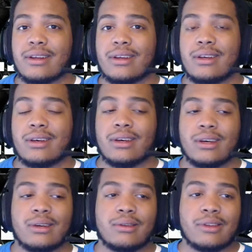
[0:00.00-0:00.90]

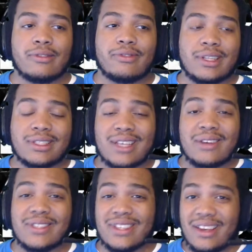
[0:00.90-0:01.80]
It
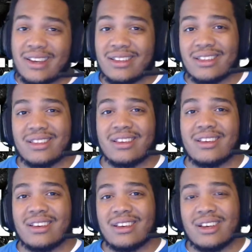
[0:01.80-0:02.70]
sounds gay,
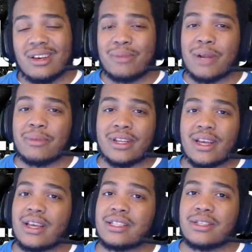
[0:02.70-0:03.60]
but I mean, I
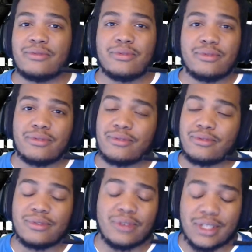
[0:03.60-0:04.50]
guess
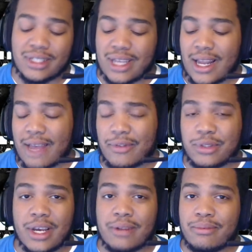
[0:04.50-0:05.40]
if you just kind of have to
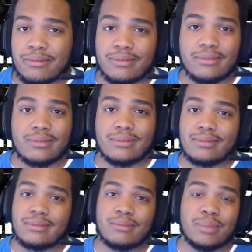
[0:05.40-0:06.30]
try to
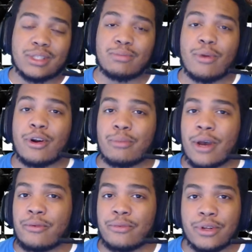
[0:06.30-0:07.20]
be smart
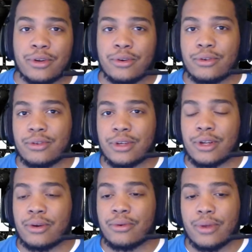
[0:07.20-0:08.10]
about when you're,
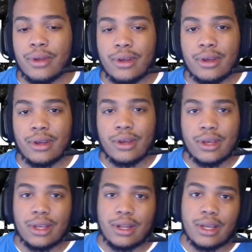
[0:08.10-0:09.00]

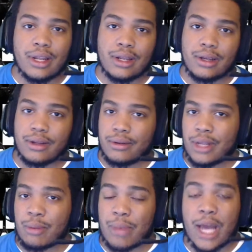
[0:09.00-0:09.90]
in
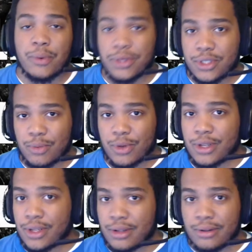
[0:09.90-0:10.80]
a battle with someone
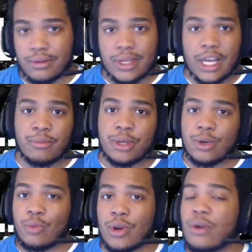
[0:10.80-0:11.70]
and kind of being
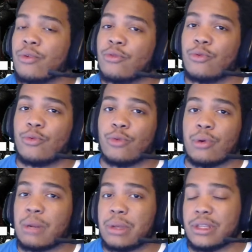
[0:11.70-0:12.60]
aware of what
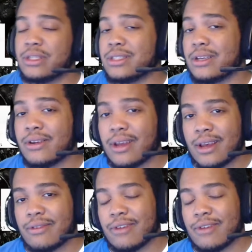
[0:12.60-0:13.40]
abilities they could have.